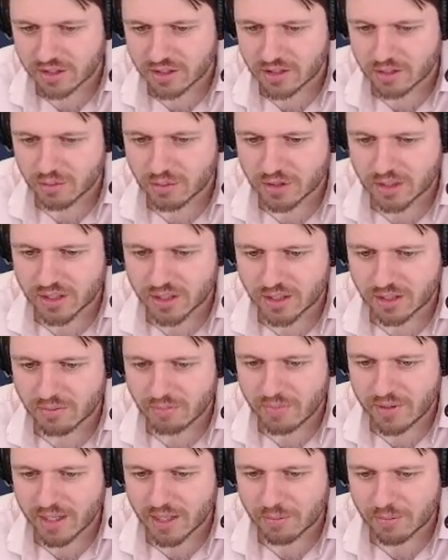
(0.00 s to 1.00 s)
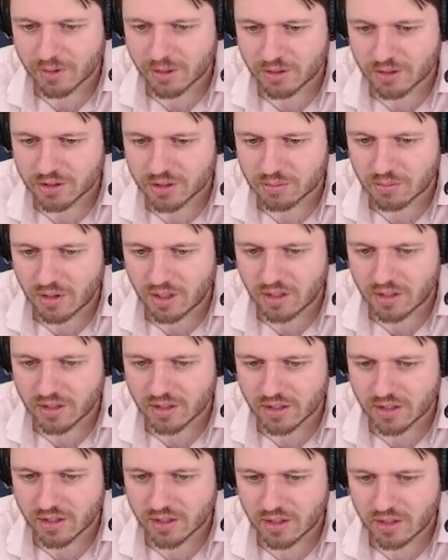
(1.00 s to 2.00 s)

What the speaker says: So we're going to make them a little smaller.